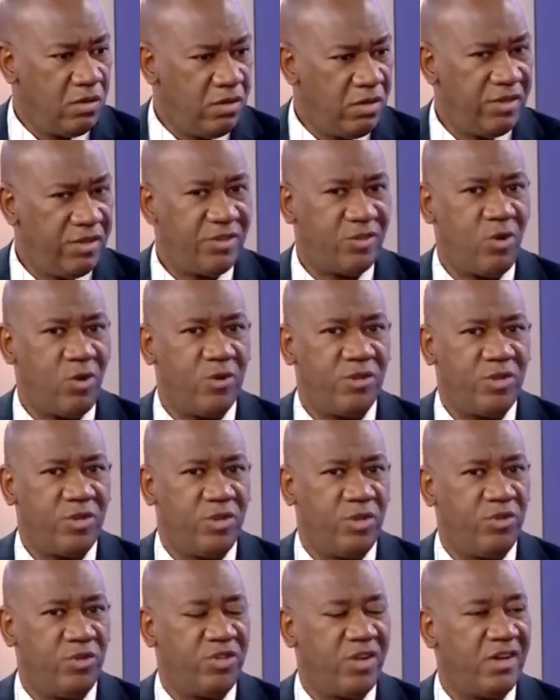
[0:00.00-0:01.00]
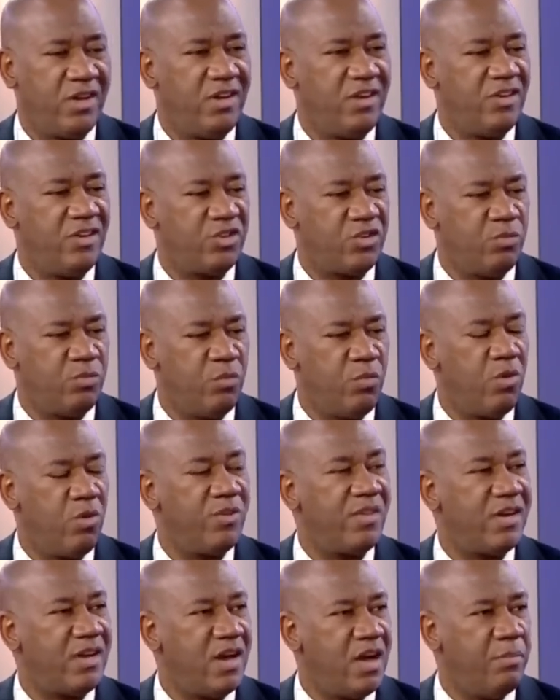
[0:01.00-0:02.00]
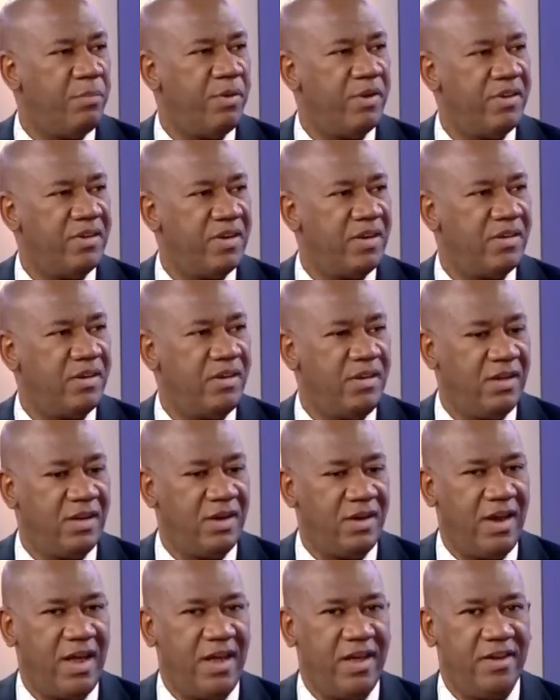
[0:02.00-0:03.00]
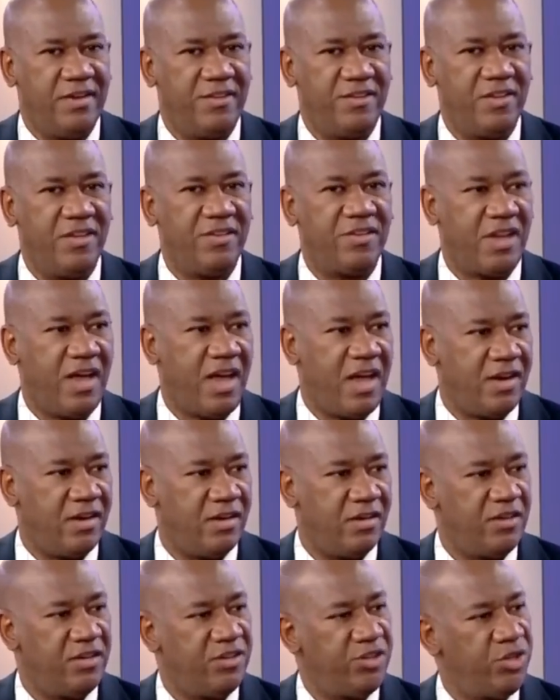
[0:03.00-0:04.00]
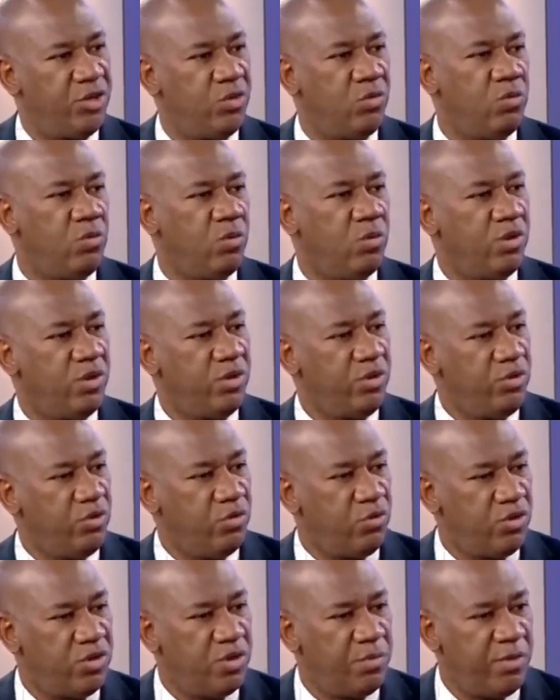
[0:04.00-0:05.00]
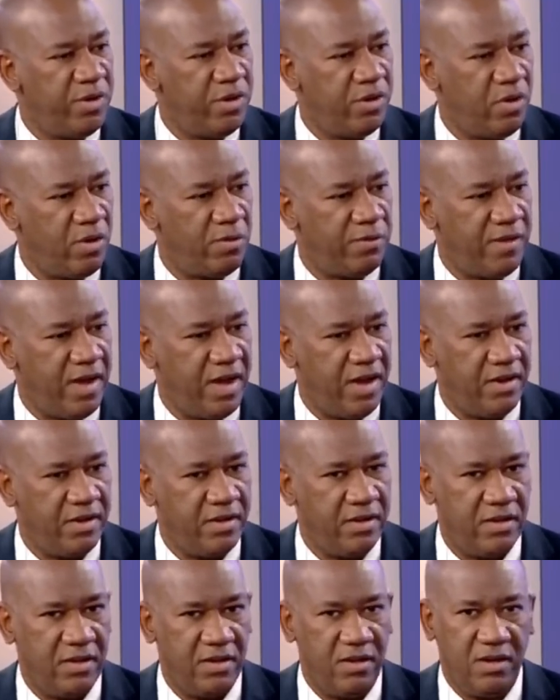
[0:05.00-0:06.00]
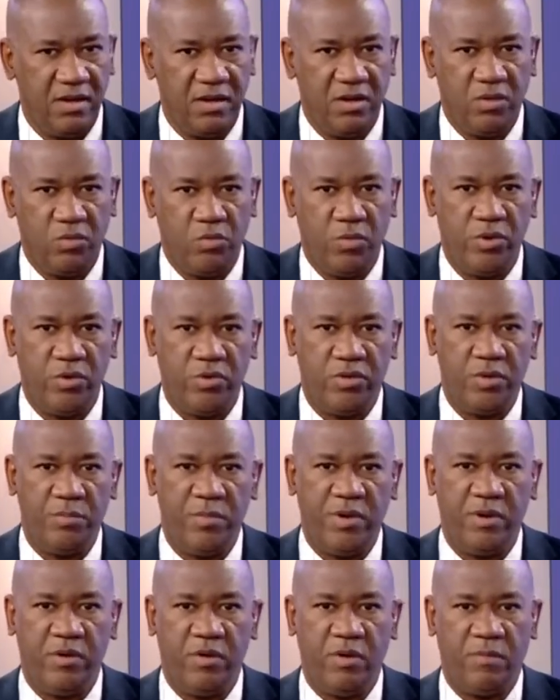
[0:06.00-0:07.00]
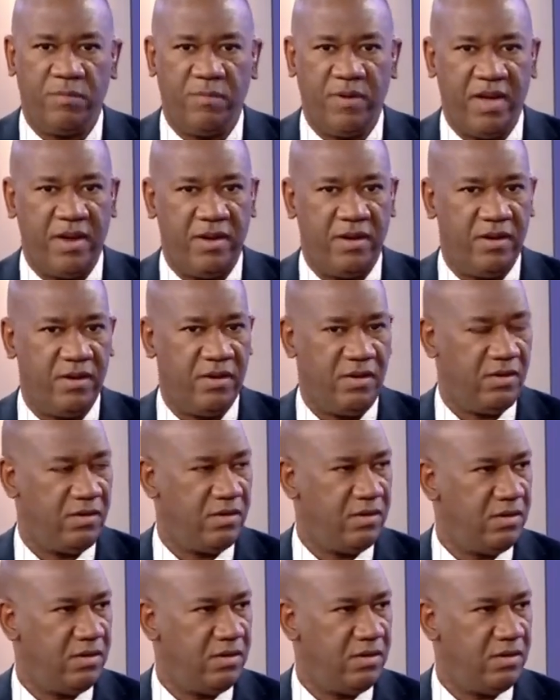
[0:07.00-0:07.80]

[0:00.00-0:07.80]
This constitution is more than abundantly clear. It says and. Shehu, you know the meaning of and. We know the meaning of and.